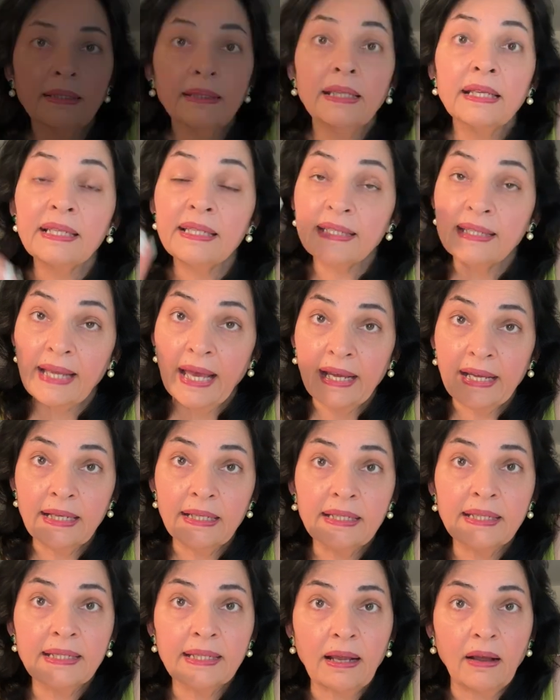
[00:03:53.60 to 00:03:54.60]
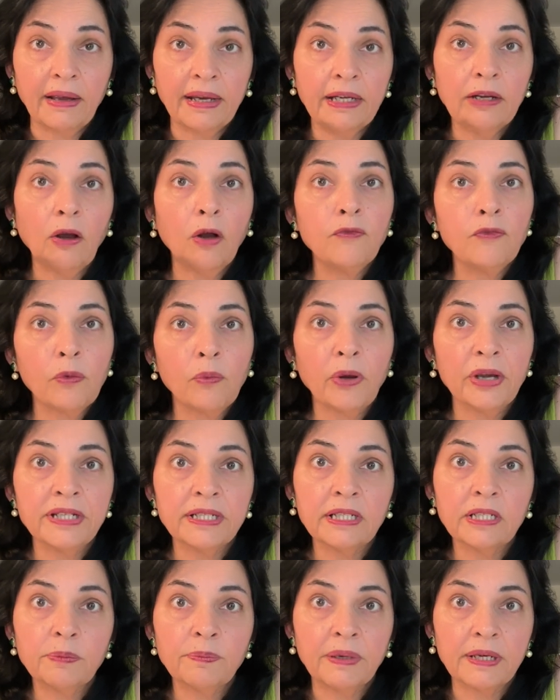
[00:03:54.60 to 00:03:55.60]
The second sign of
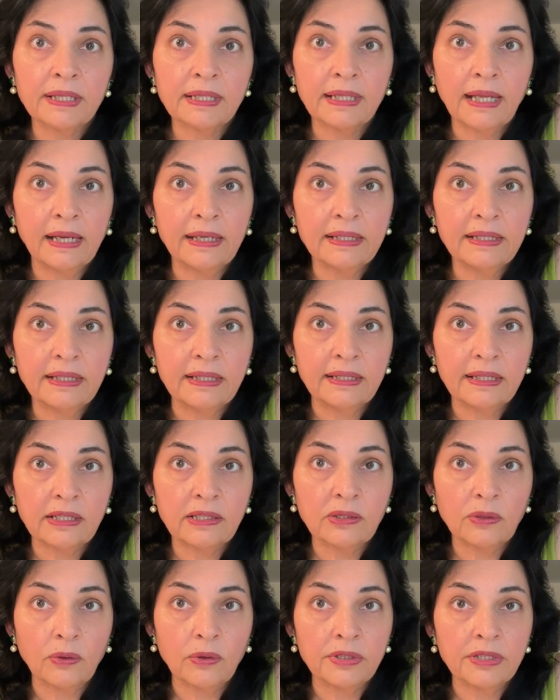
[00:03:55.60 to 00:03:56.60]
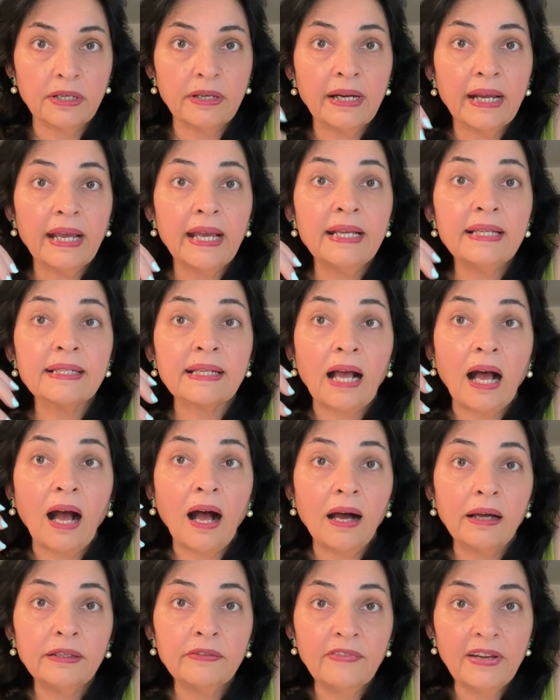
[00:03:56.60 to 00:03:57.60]
avoidant personality disorder is
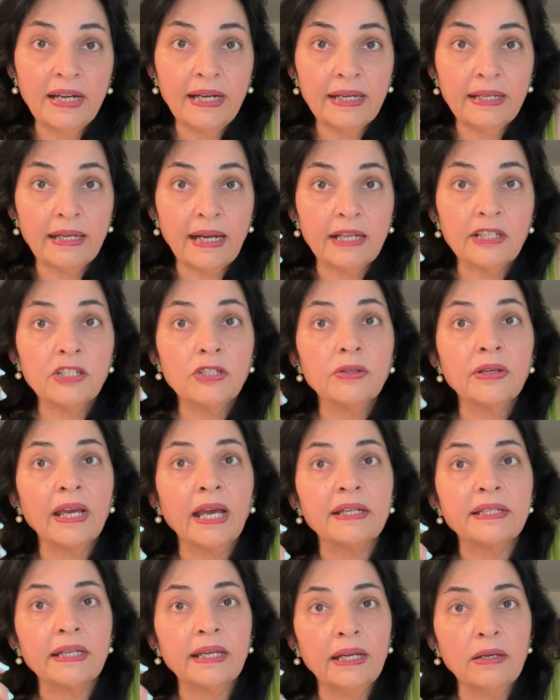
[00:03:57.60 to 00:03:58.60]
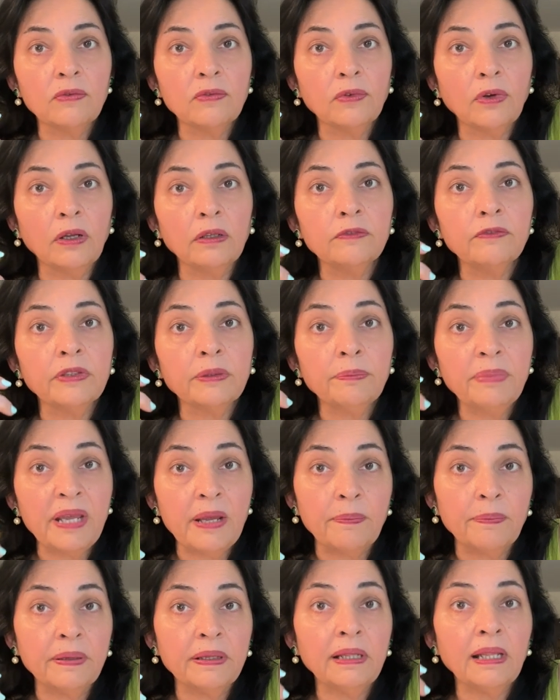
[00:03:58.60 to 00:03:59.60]
unwillingness to get involved with
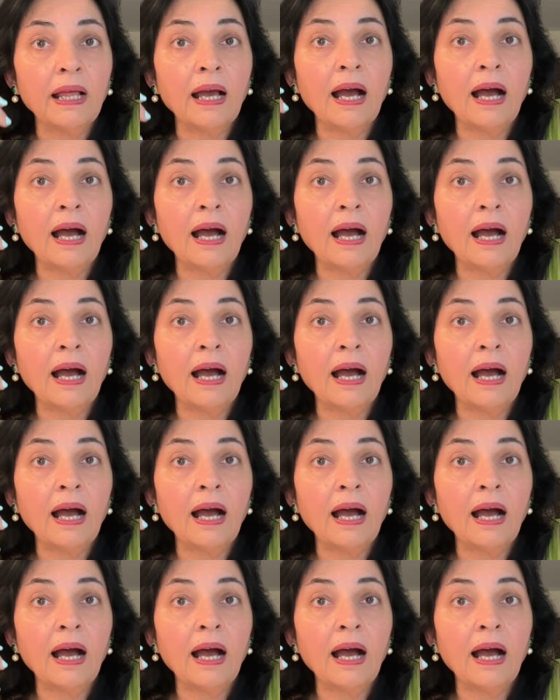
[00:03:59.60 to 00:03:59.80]
people